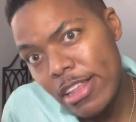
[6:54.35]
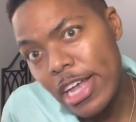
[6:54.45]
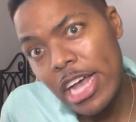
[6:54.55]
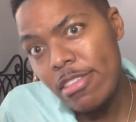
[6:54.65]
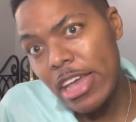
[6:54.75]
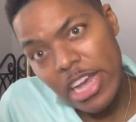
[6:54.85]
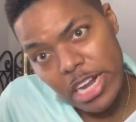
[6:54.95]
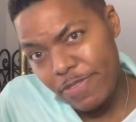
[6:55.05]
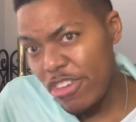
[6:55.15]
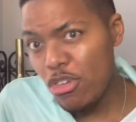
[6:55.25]
as an
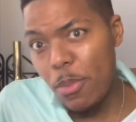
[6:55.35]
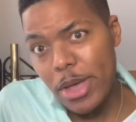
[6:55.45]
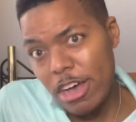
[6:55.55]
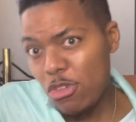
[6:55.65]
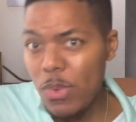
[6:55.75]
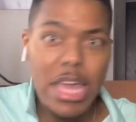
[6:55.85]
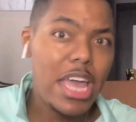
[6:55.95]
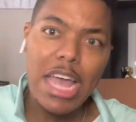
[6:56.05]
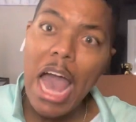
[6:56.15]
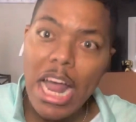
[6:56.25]
individual, because we
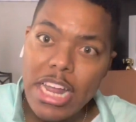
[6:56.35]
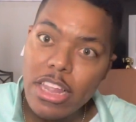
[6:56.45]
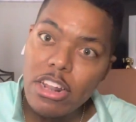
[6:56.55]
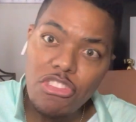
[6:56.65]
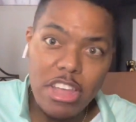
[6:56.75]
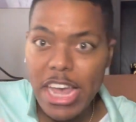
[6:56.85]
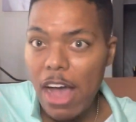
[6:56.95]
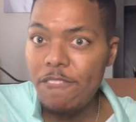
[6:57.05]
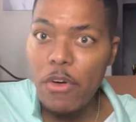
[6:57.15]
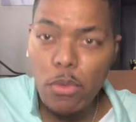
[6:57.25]
ain't got nothing and she
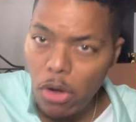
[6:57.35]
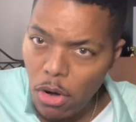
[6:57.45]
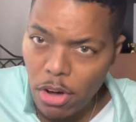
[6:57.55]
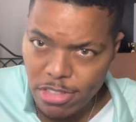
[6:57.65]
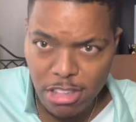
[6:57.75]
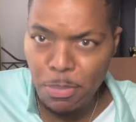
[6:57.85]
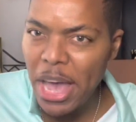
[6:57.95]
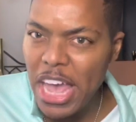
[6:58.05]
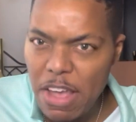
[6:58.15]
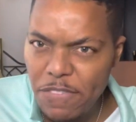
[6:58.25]
got 4 cars that's
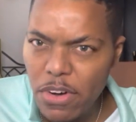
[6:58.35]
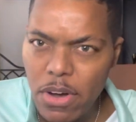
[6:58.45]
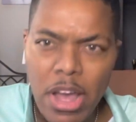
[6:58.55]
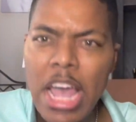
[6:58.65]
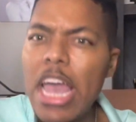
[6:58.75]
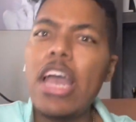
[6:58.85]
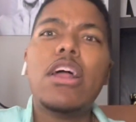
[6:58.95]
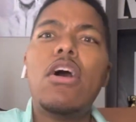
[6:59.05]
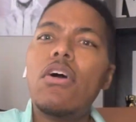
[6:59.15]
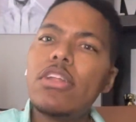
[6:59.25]
paid for and
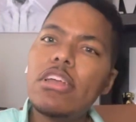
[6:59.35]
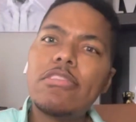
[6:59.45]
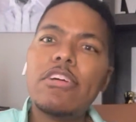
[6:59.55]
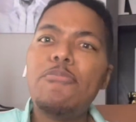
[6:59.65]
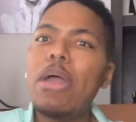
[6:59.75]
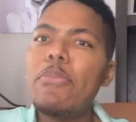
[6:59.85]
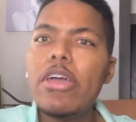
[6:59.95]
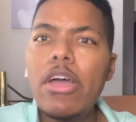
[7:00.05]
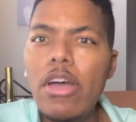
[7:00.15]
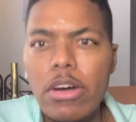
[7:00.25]
all of this stuff. Baby
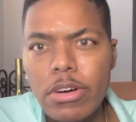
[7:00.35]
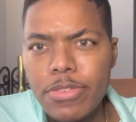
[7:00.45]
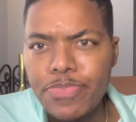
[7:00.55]
girl,